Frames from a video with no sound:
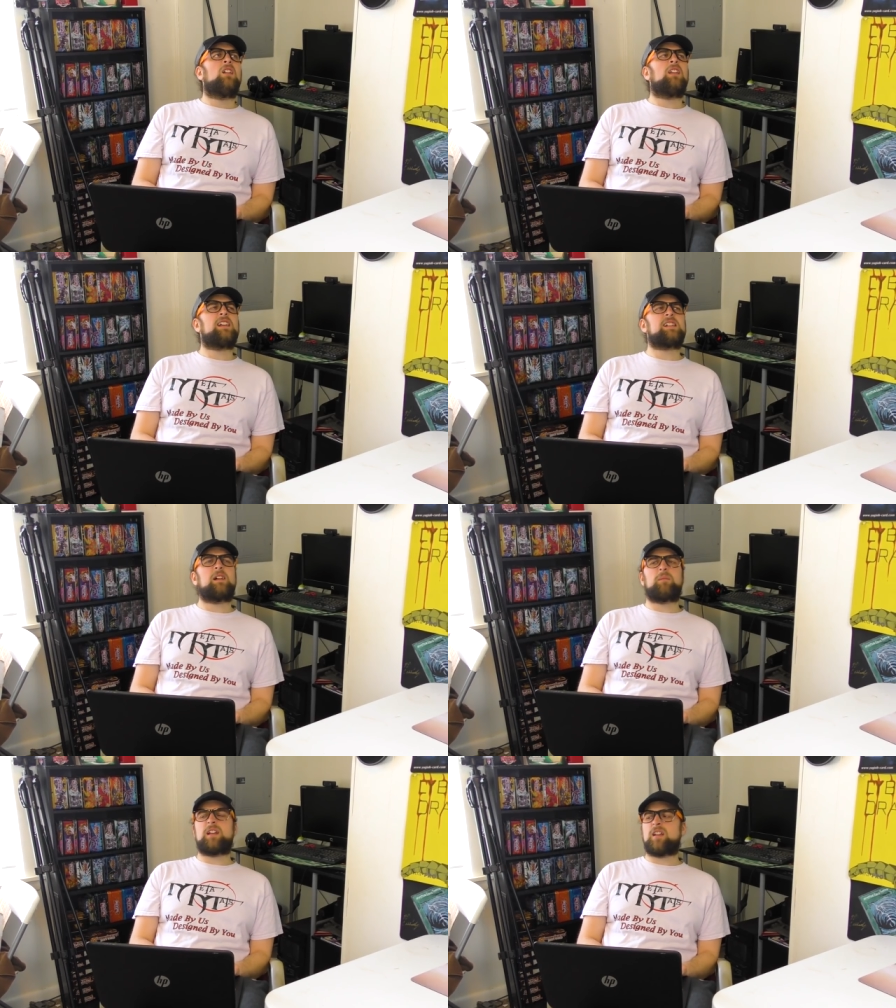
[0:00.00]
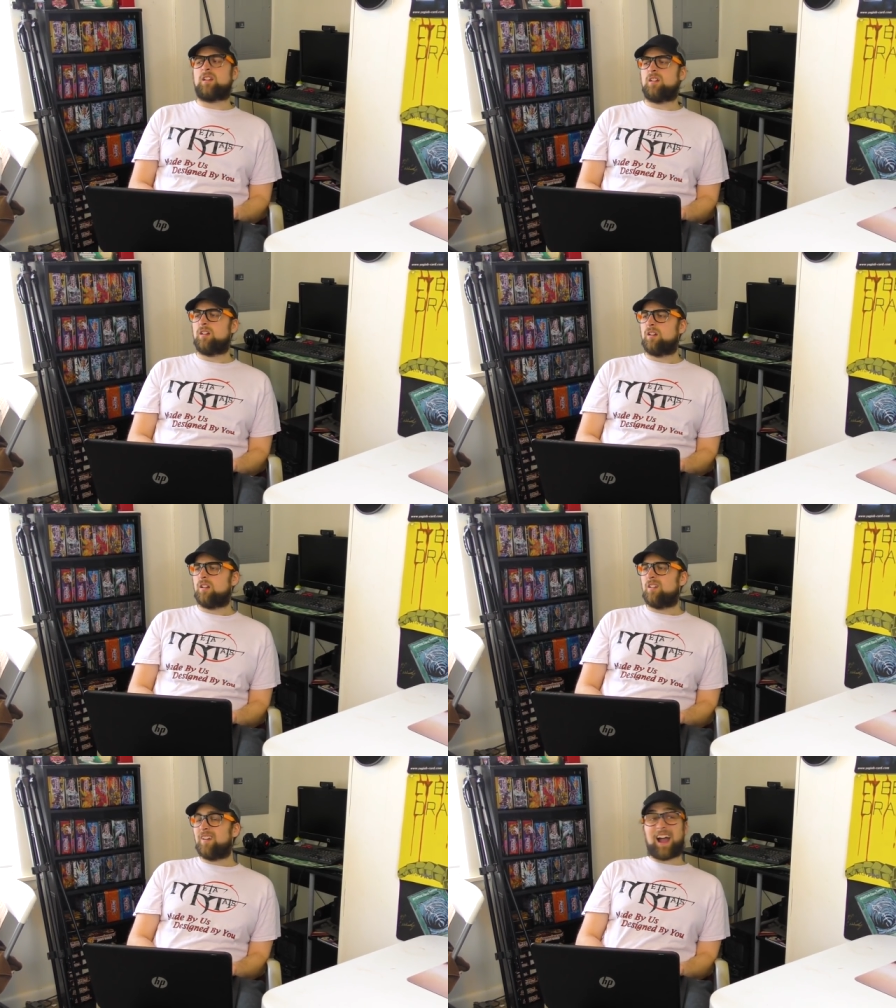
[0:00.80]
Link summoning.
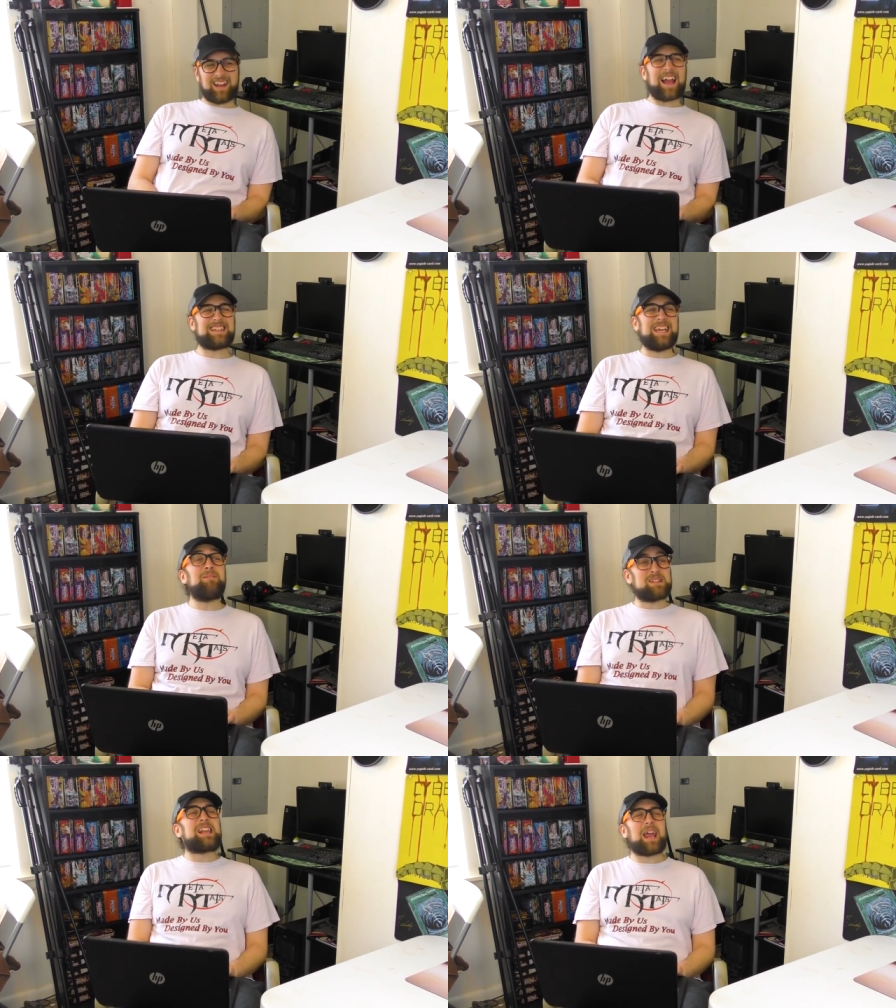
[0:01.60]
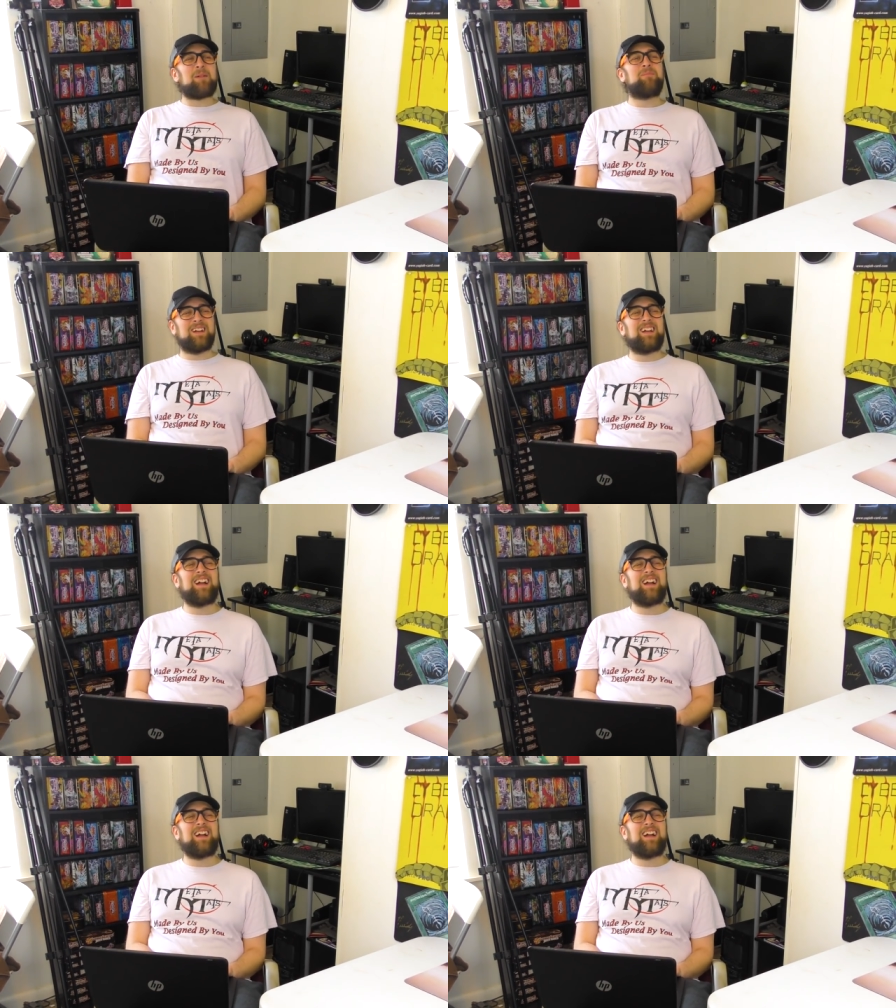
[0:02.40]
I like Team Sam. You